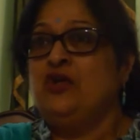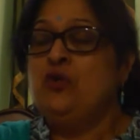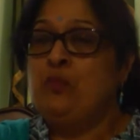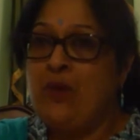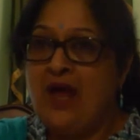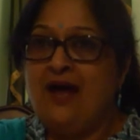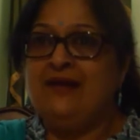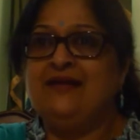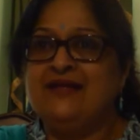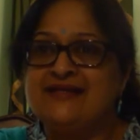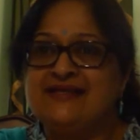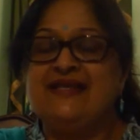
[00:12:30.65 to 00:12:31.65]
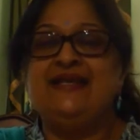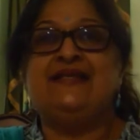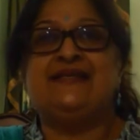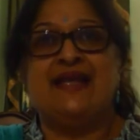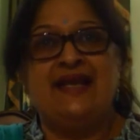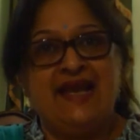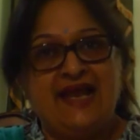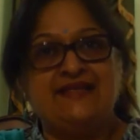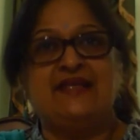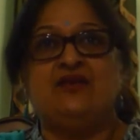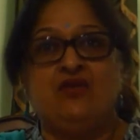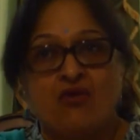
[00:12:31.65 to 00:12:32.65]
You plant the seeds and let
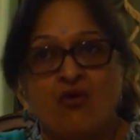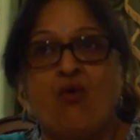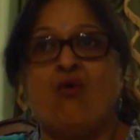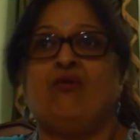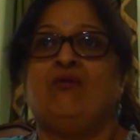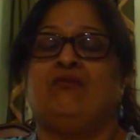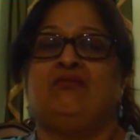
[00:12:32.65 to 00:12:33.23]
it grow.